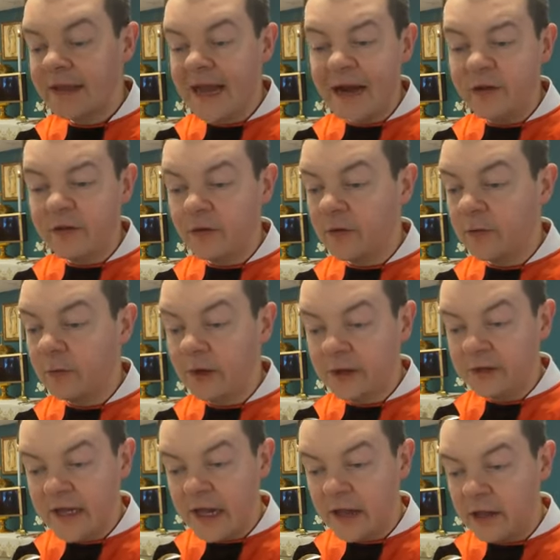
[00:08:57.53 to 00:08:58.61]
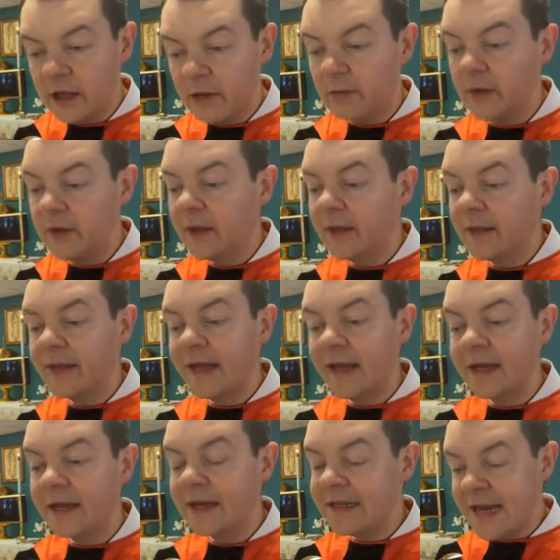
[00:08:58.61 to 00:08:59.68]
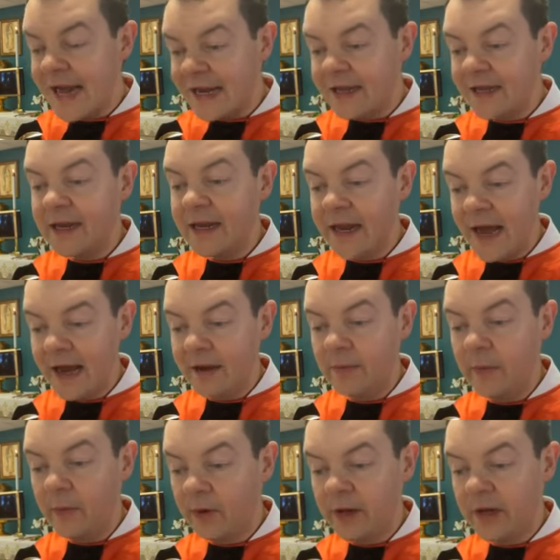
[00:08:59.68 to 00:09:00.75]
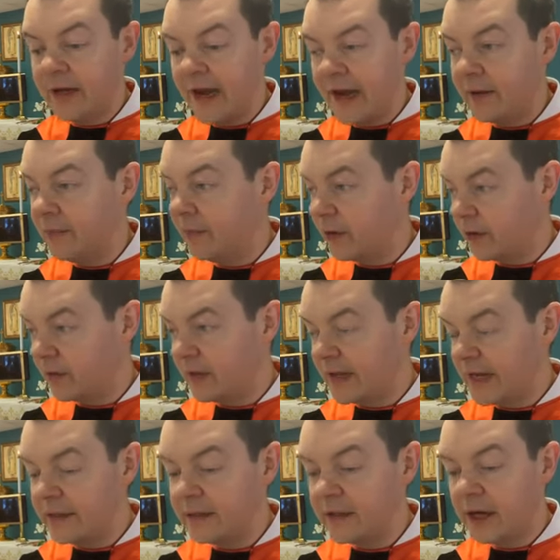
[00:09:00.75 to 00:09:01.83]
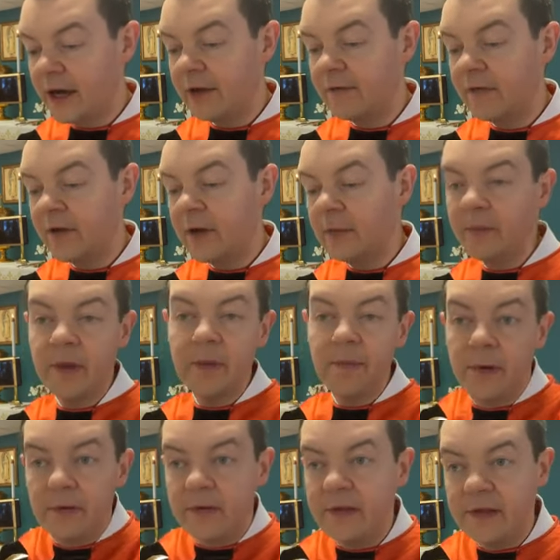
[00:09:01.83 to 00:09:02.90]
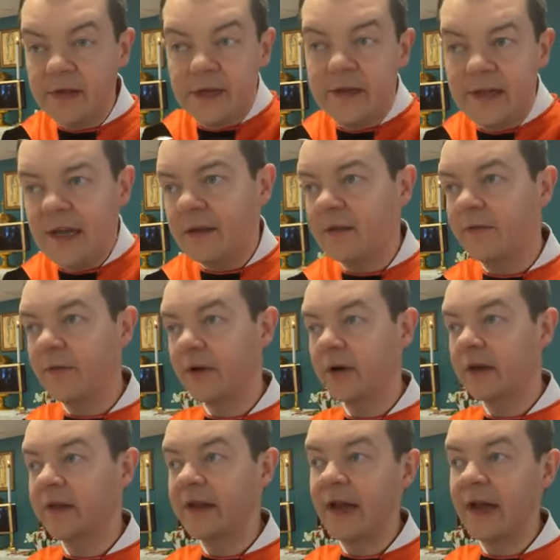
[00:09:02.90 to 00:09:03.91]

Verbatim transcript: Doctors will tell you that 99.9% percent of people's success, for